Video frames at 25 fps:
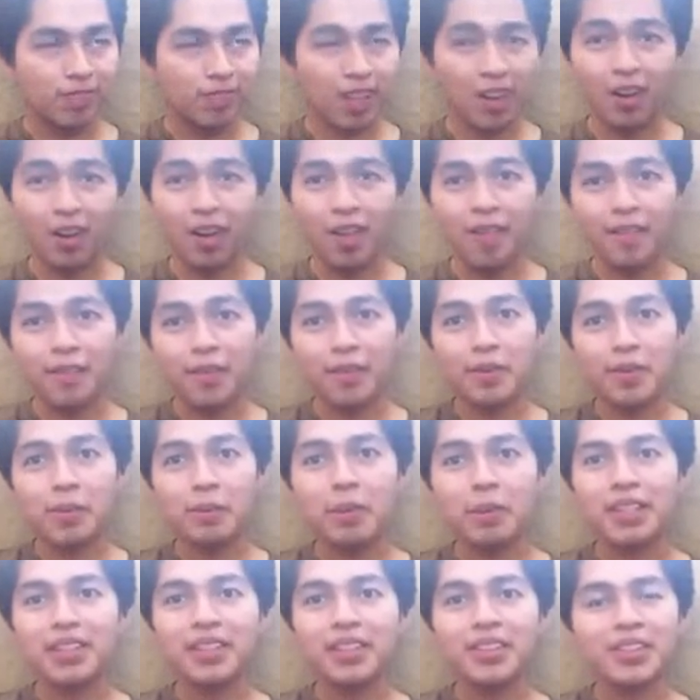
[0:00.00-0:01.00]
I don't know, have you ever
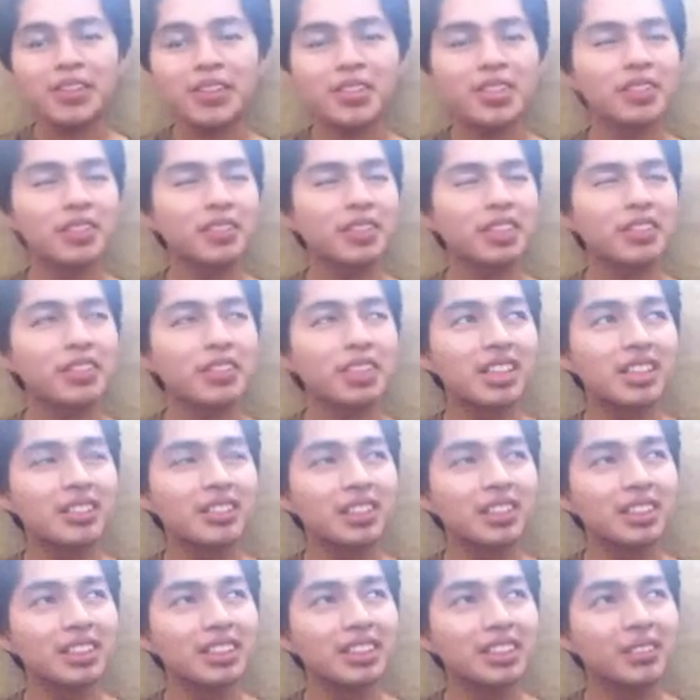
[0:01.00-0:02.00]
peed on yourself? Anyone that's
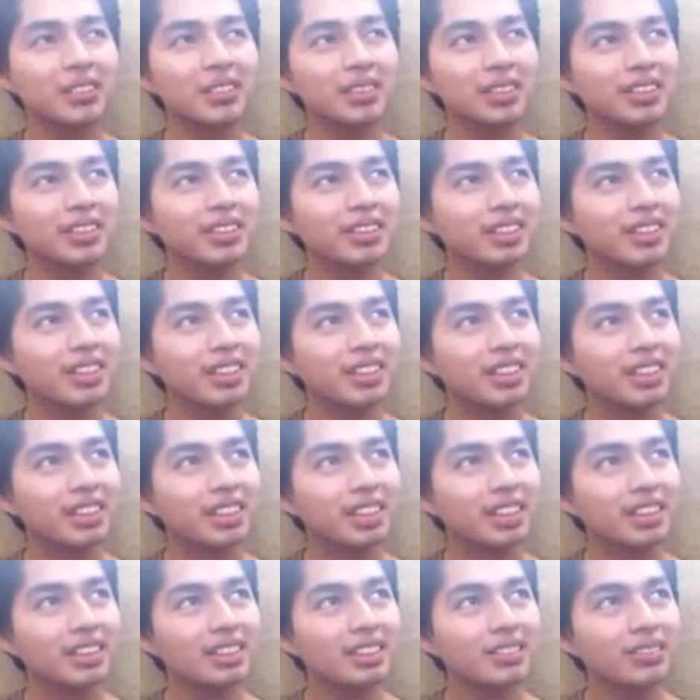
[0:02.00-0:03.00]
watching this video, like,
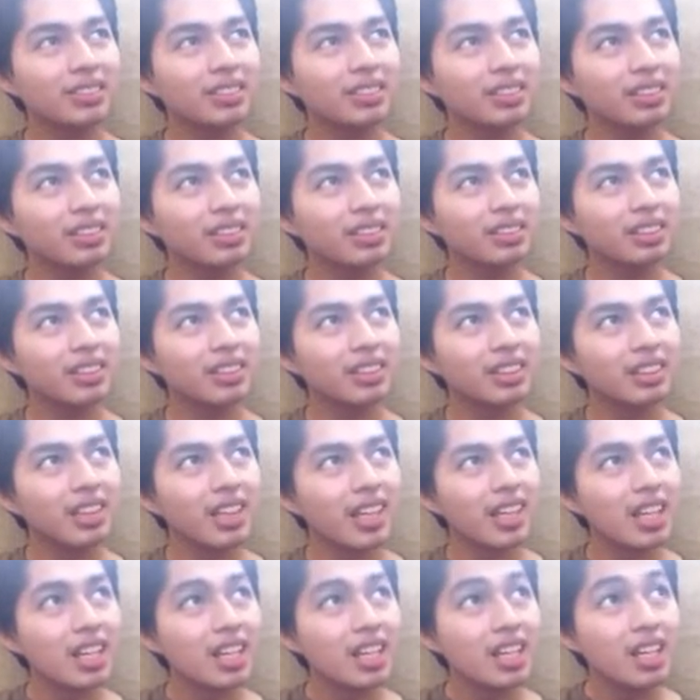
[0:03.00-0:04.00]
that's very
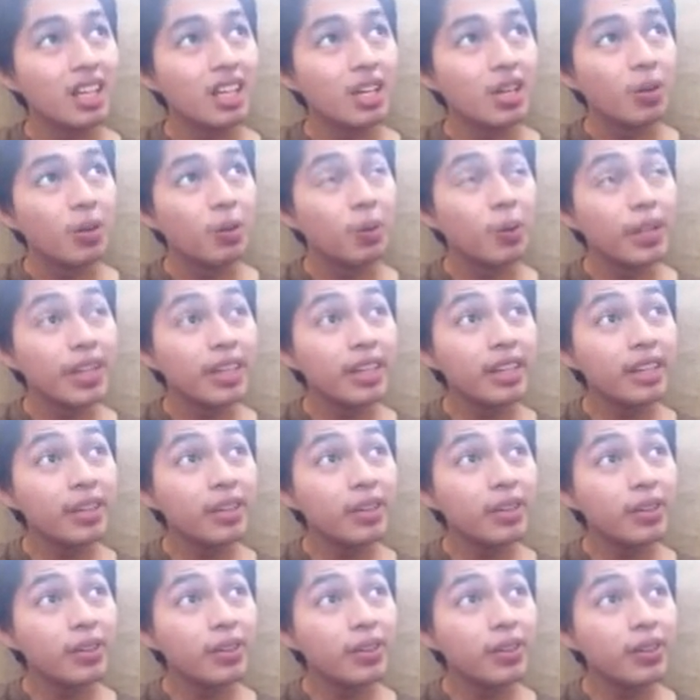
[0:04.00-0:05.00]

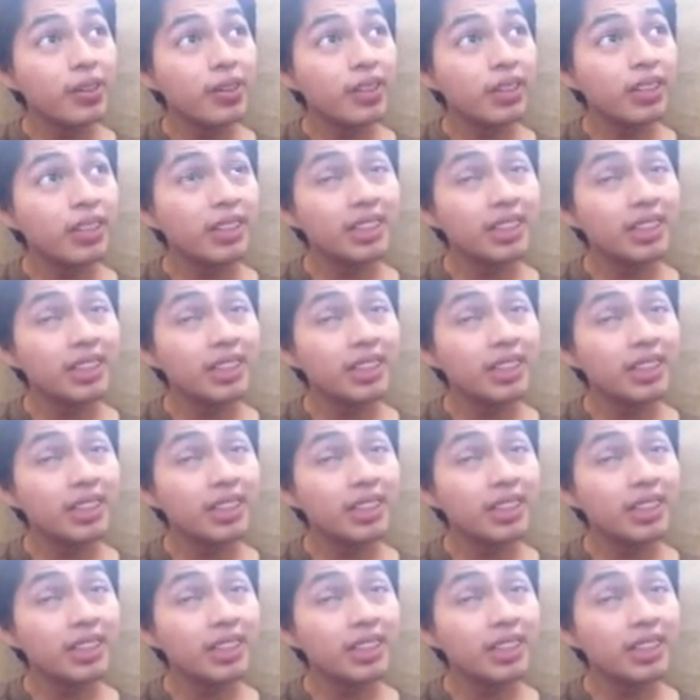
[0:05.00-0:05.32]
weird.